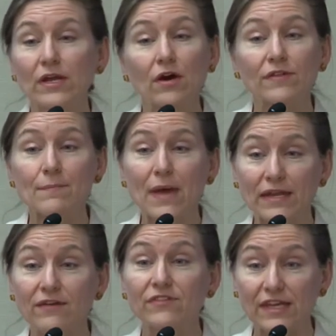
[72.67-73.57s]
We know that
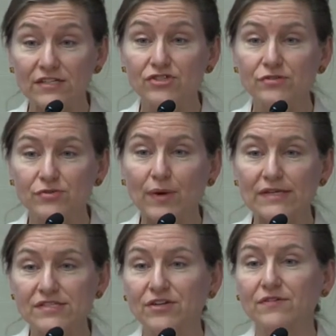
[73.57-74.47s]
many of the issues
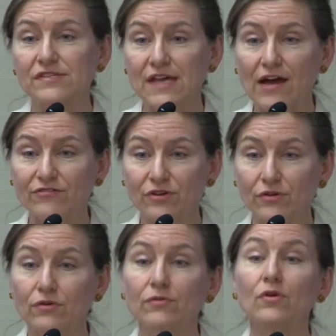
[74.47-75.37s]
raised here this
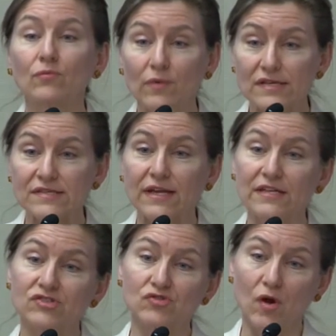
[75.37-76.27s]
afternoon
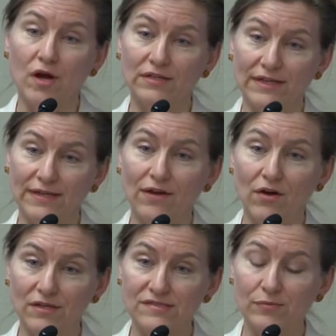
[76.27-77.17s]
resonate strongly
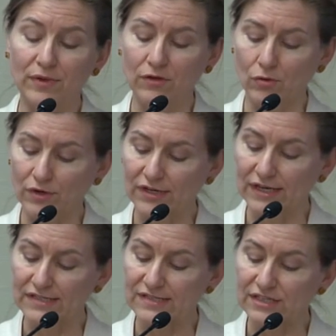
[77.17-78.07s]
also with your
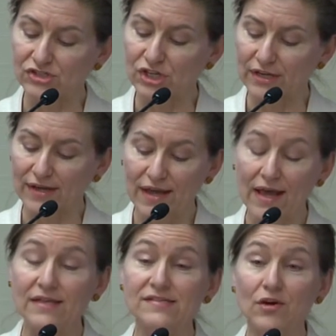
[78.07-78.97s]
organization,
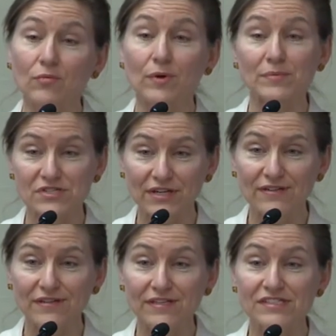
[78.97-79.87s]
and so we're
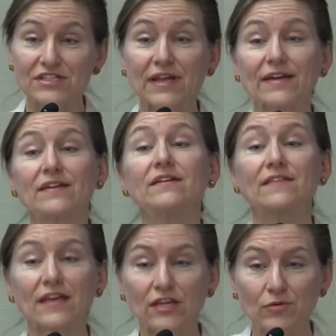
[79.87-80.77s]
particularly
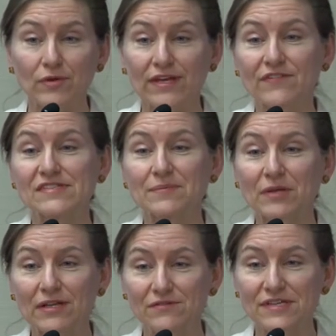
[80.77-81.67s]
delighted that you will give us some
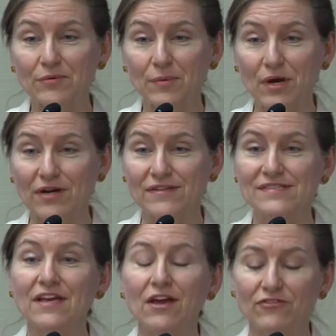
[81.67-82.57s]
closing
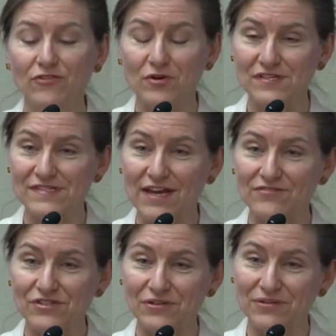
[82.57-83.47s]
remarks for this
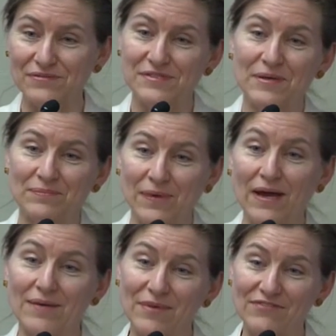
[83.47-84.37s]
afternoon's
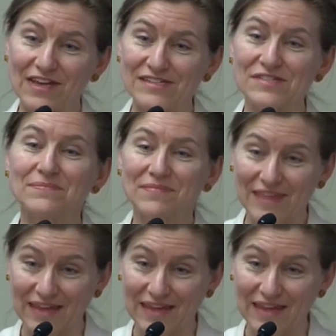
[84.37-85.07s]
event.